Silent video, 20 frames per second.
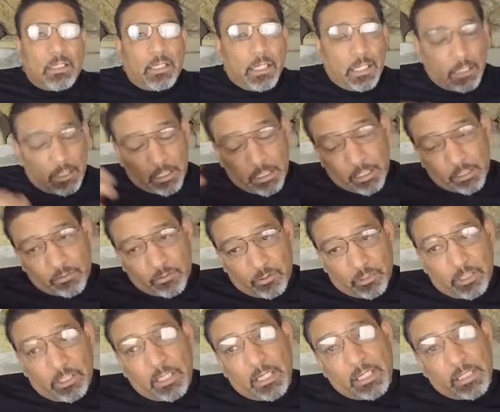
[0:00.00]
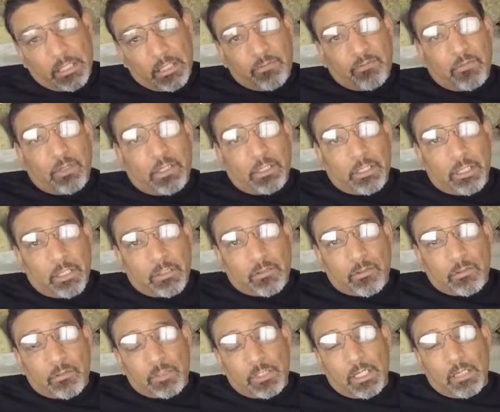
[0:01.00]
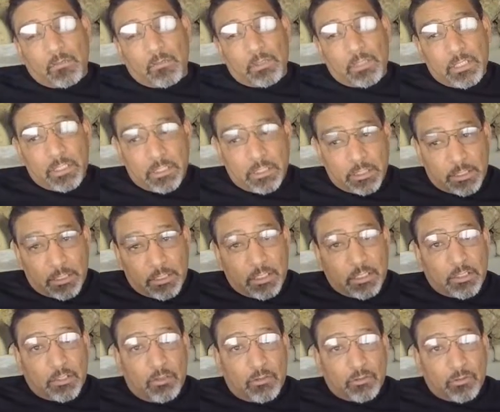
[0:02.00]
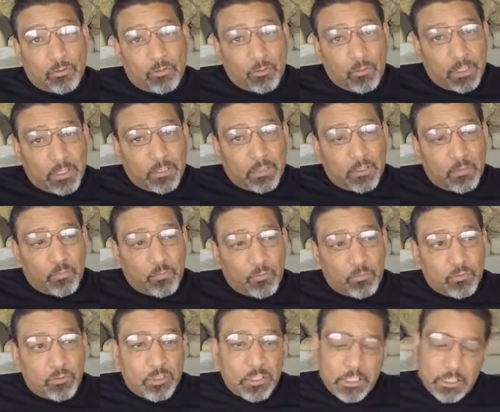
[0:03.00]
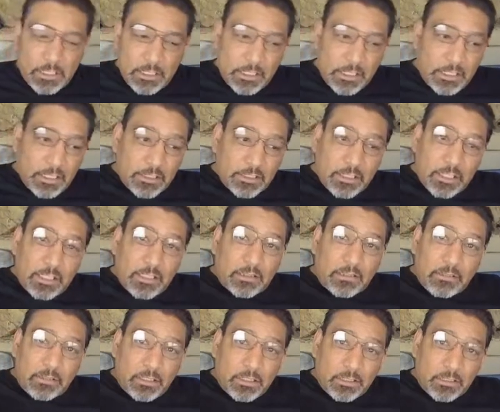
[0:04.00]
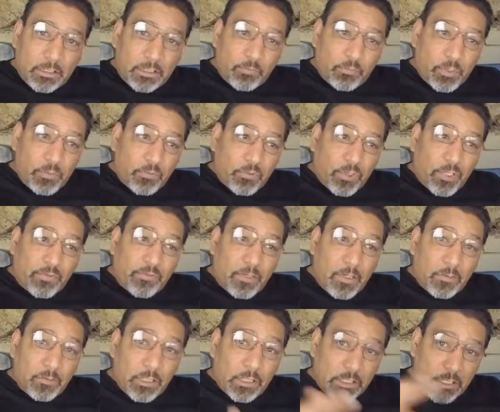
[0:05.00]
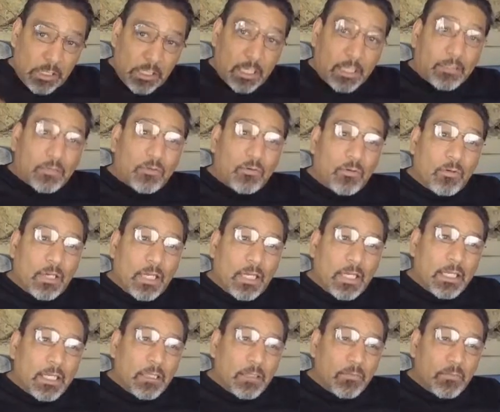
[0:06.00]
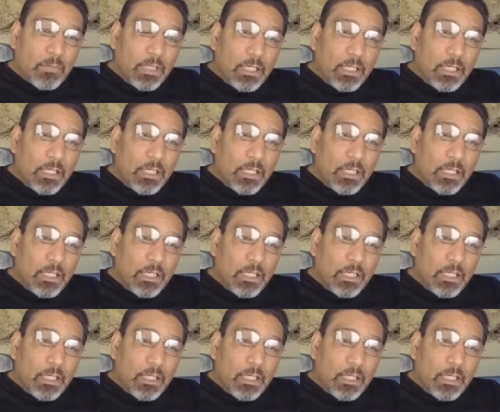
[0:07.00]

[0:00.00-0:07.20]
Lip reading: And I did find the answer to that one, and it's also quite simple. Is that the people that found it, the actual guy,